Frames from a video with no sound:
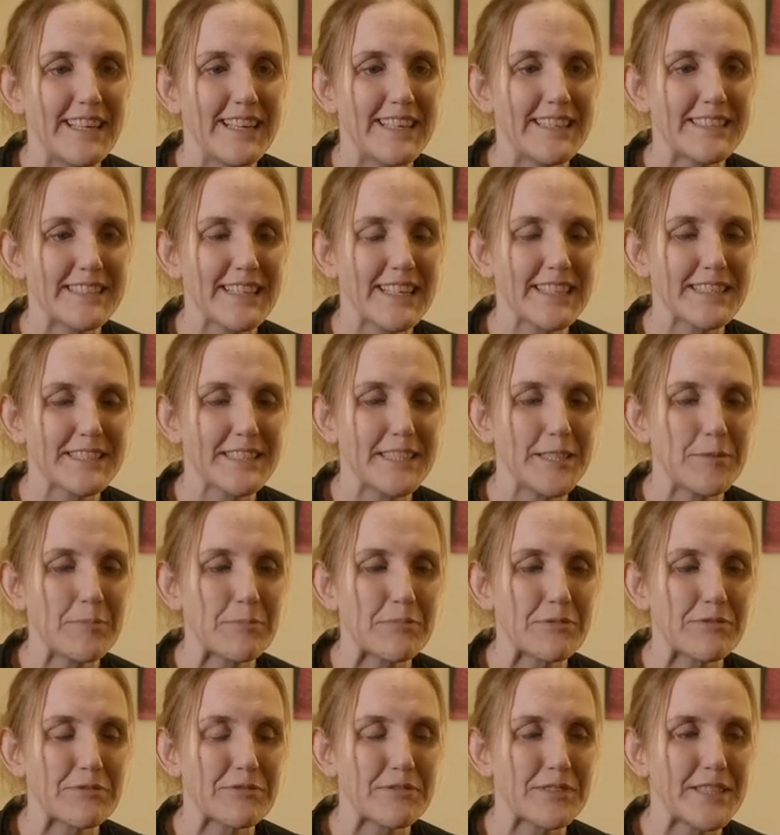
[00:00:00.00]
It's actually
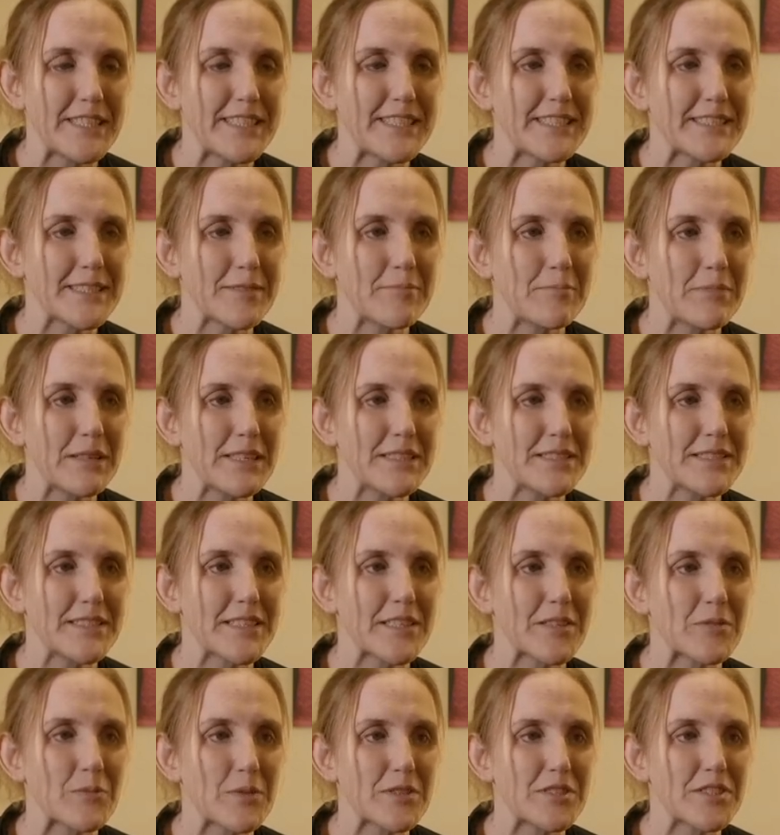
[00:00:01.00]
pretty
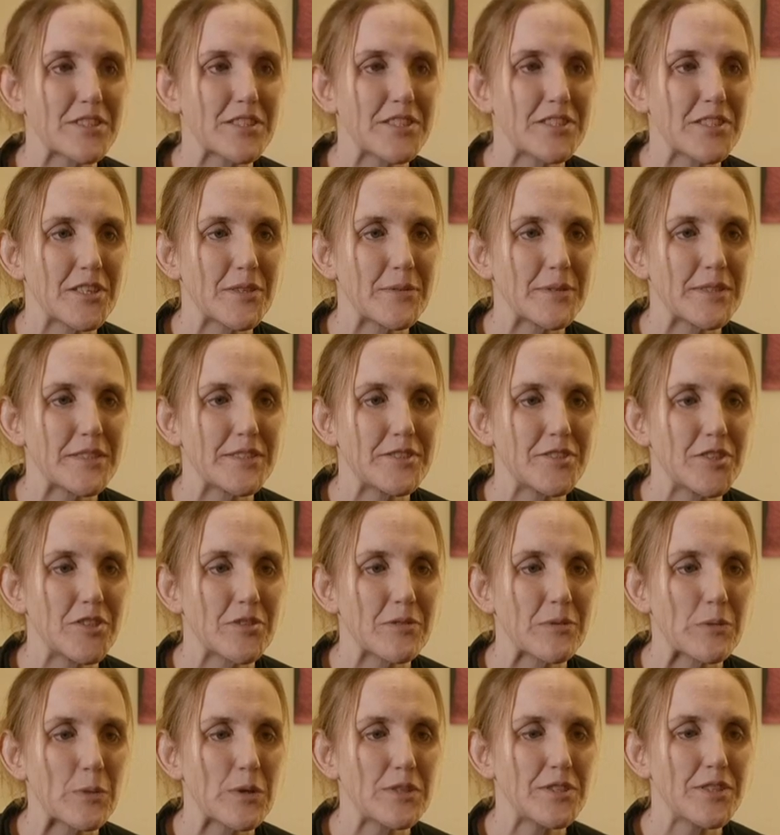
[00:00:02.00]
simplistic once you know what you're
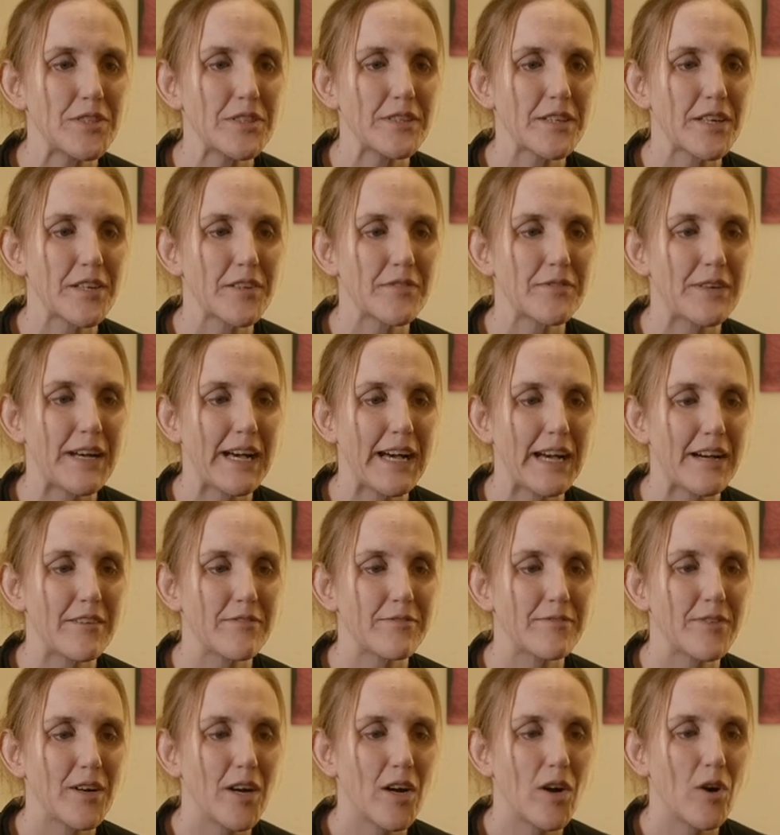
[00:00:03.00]
doing. Once you kind of
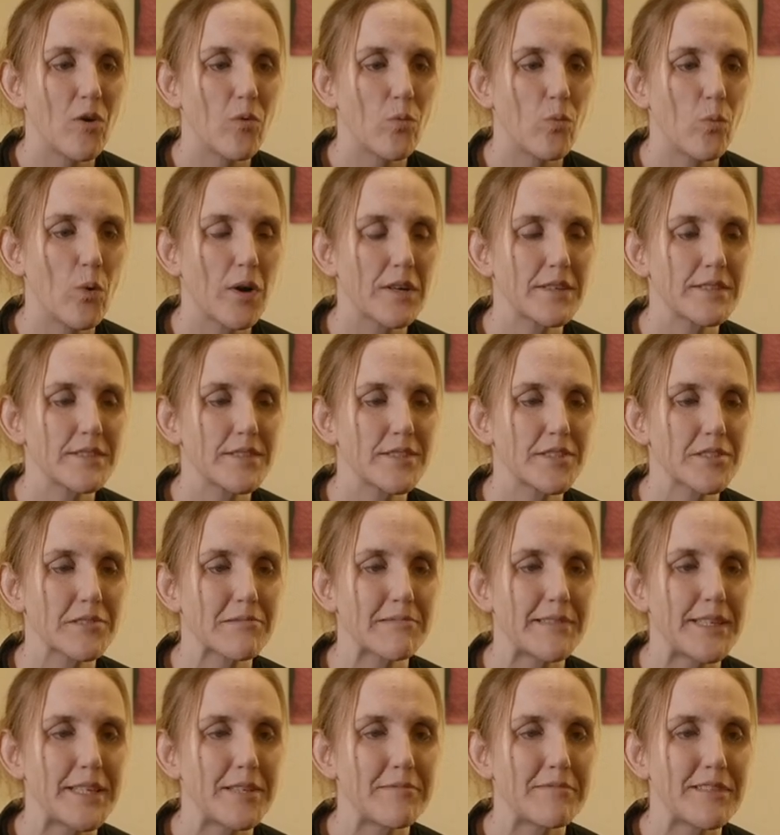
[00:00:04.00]
have one
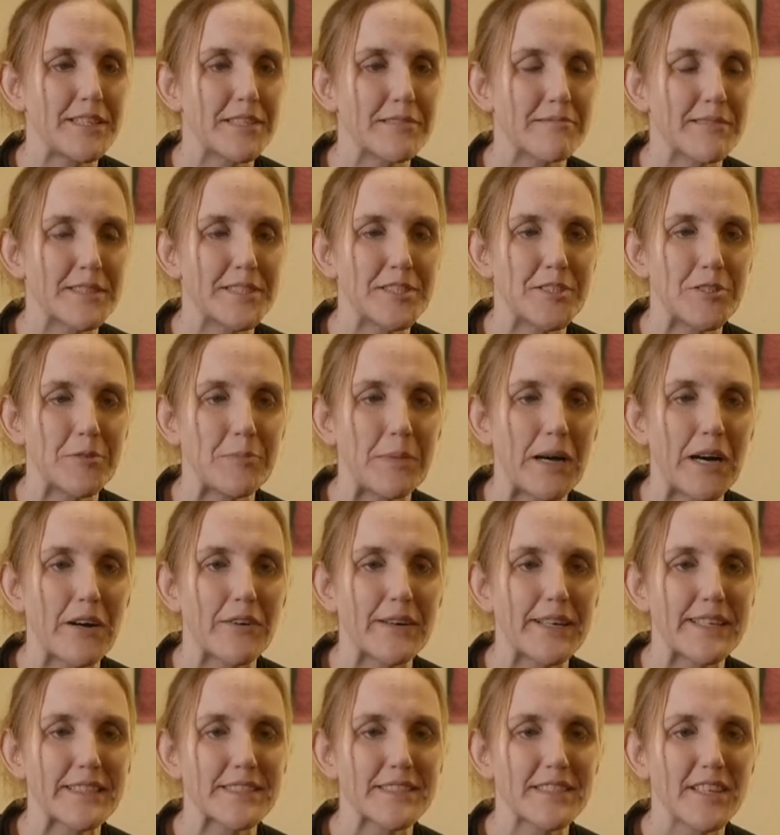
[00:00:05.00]
screen reader under your
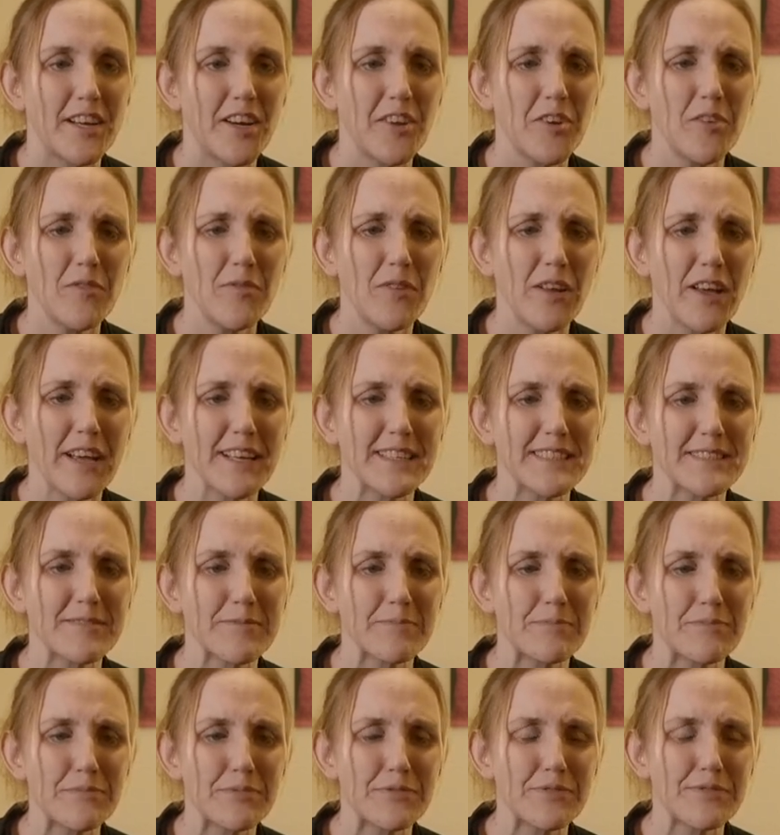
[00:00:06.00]
belt, it's kind of like
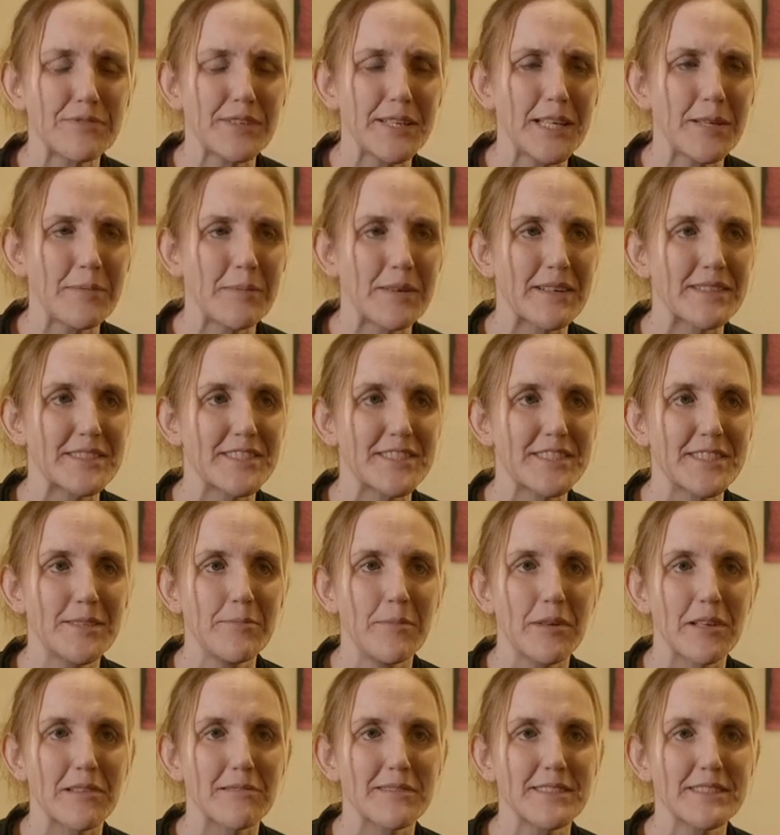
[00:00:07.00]
pretty much
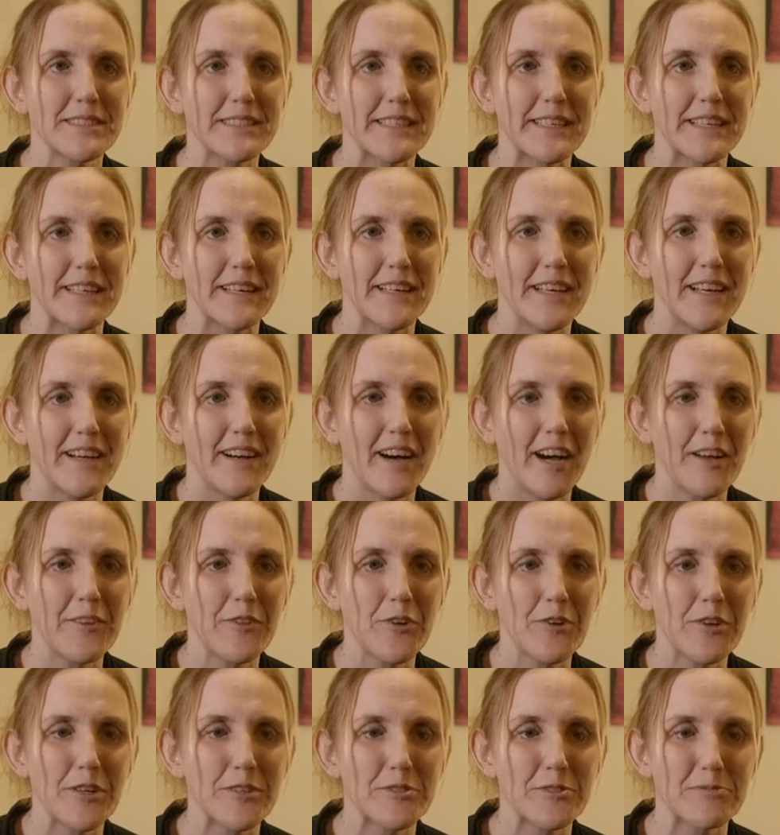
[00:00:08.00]
similar, isn't it? I
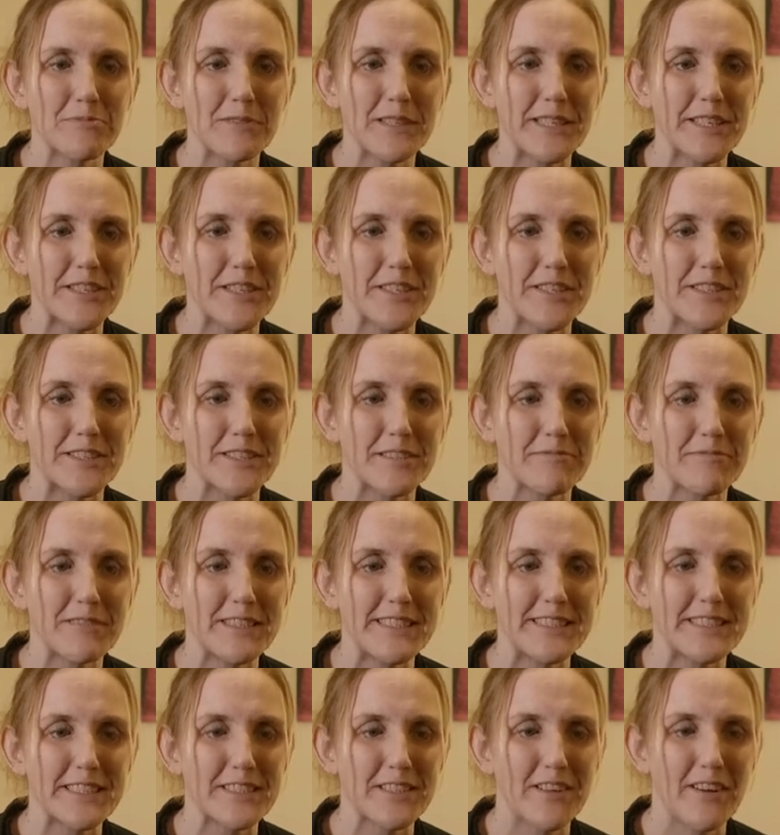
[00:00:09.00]
thought it was really good. It
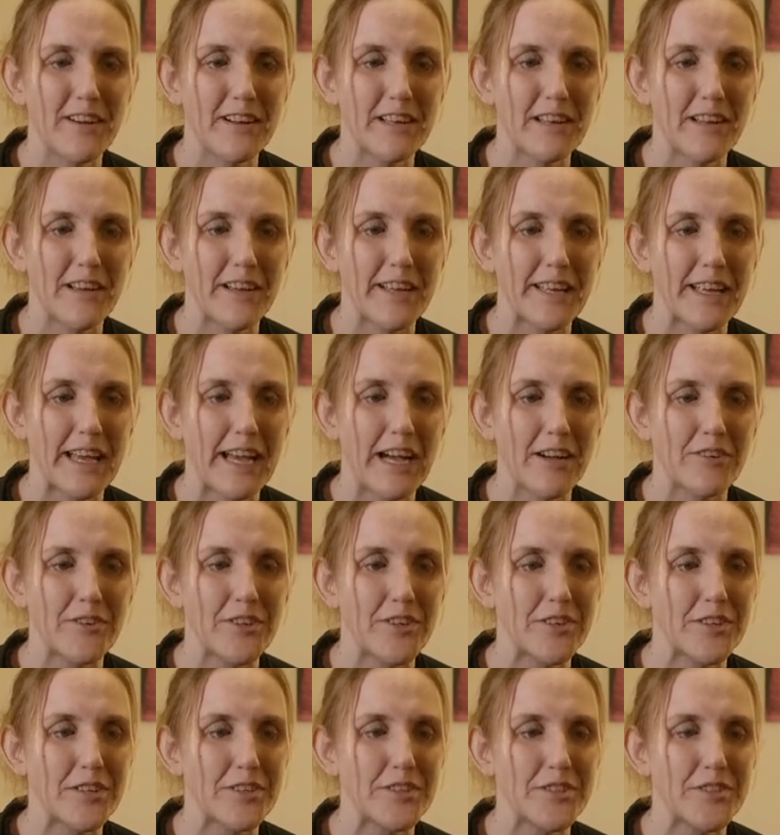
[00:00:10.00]
really did highlight how
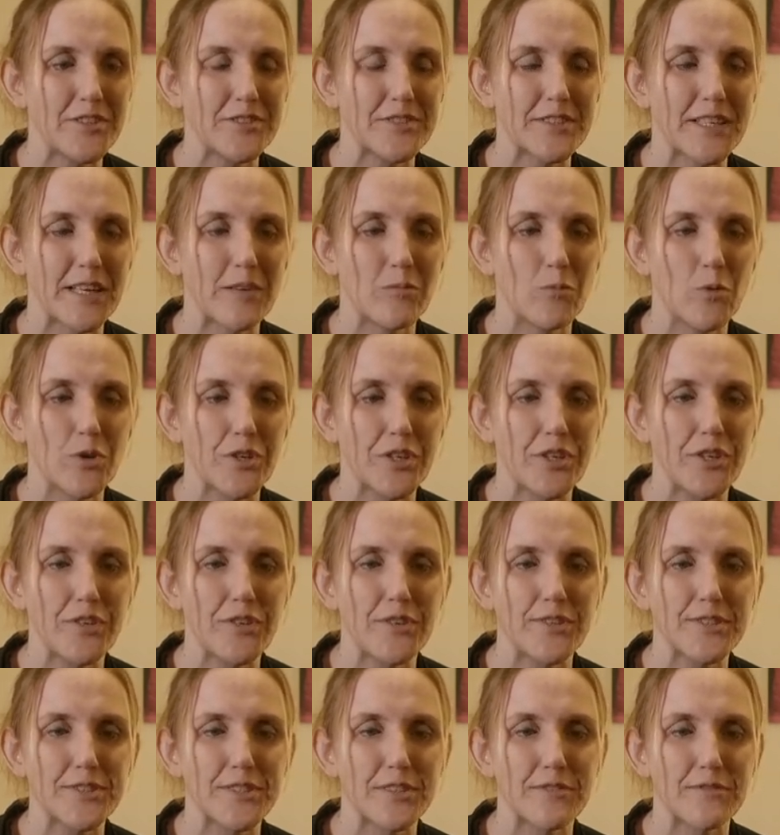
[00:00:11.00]
you can use it and what you
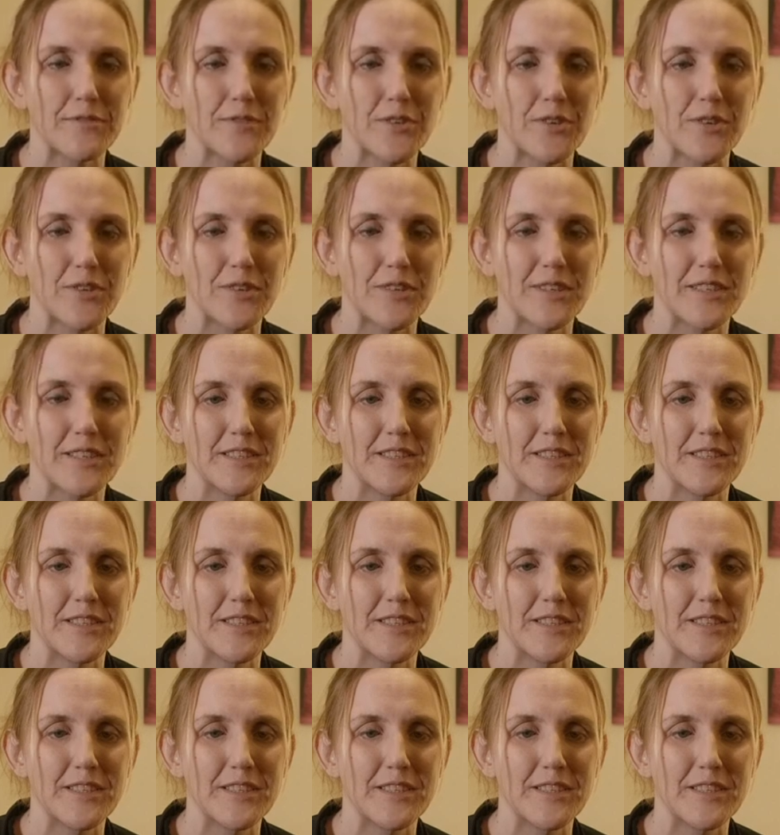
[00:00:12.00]
use it for.